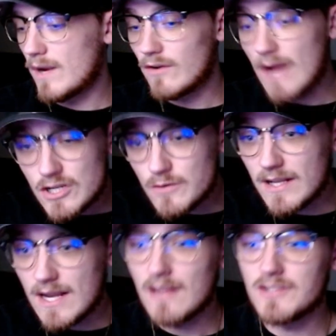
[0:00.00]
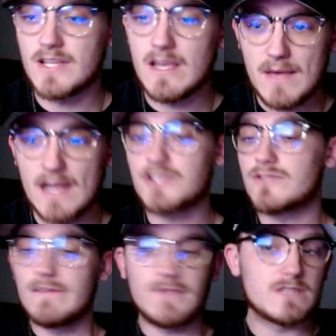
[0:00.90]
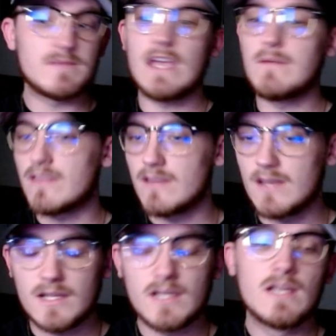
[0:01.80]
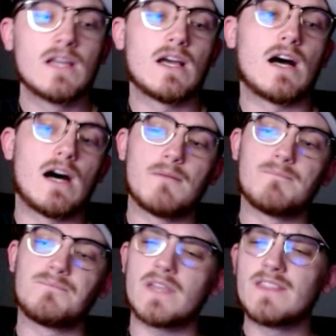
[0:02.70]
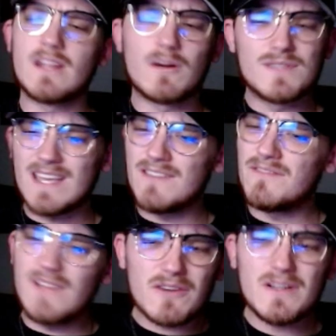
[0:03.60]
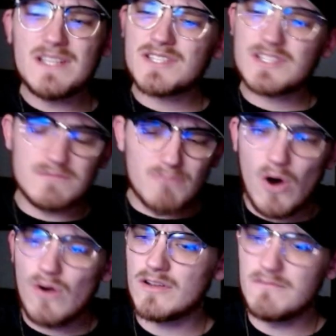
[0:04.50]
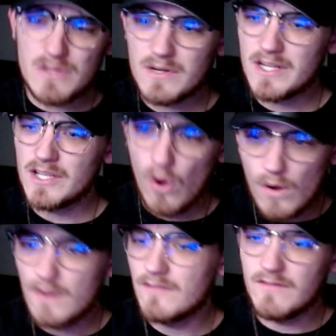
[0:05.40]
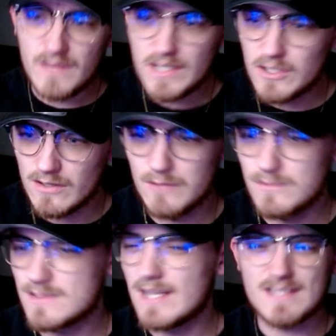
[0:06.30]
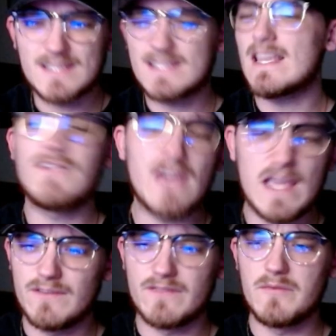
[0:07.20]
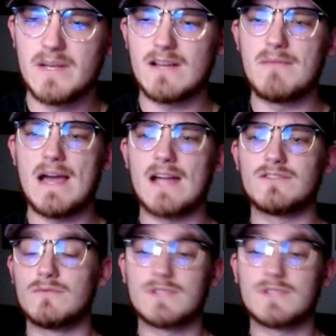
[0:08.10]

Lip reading: graduated college and came back, Stream Fiends became a thing. And there was a very small community on Vigor. It was like a safe haven for me to come back to. It was,